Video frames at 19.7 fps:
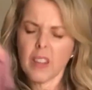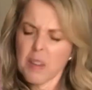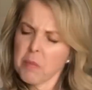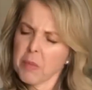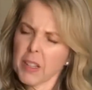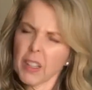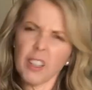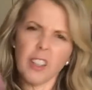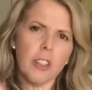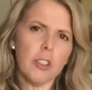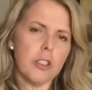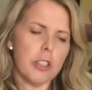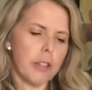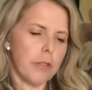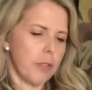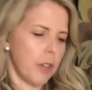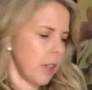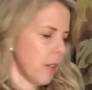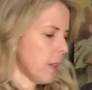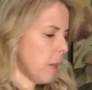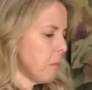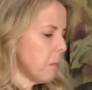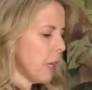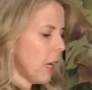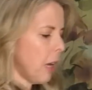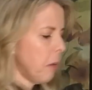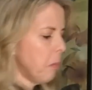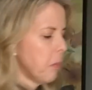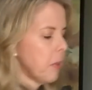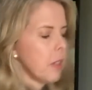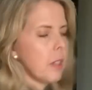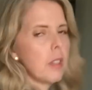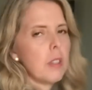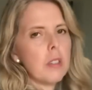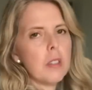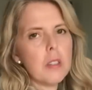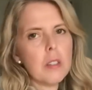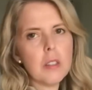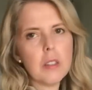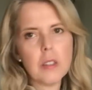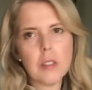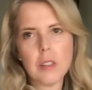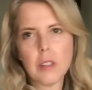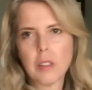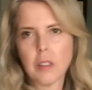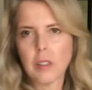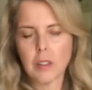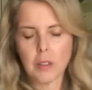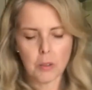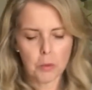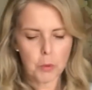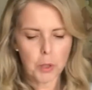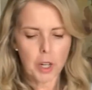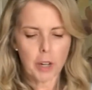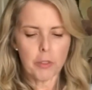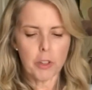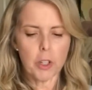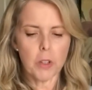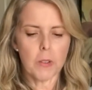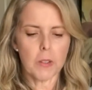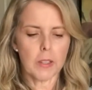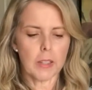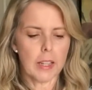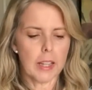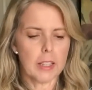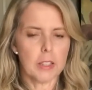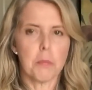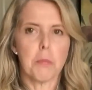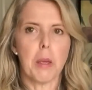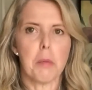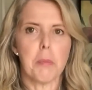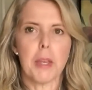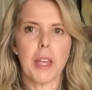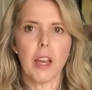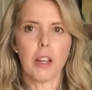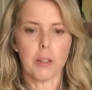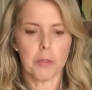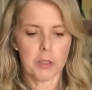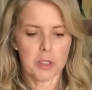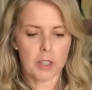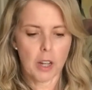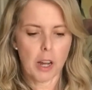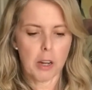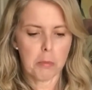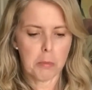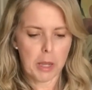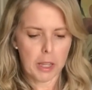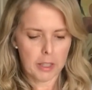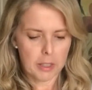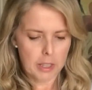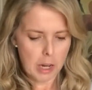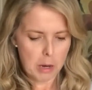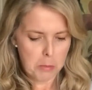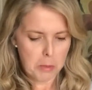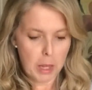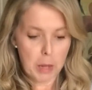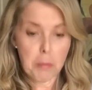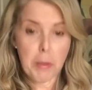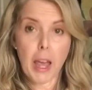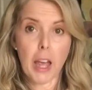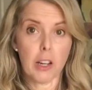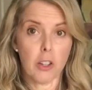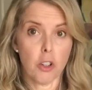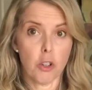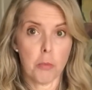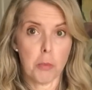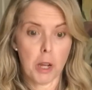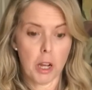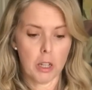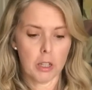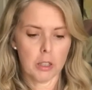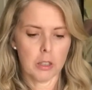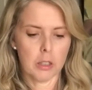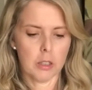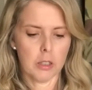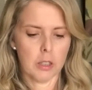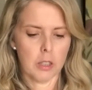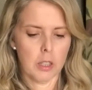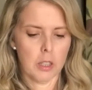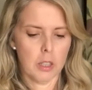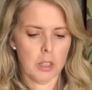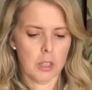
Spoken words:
seems a little different. Sometimes whatever you select may be out of stock by the time they pack your box.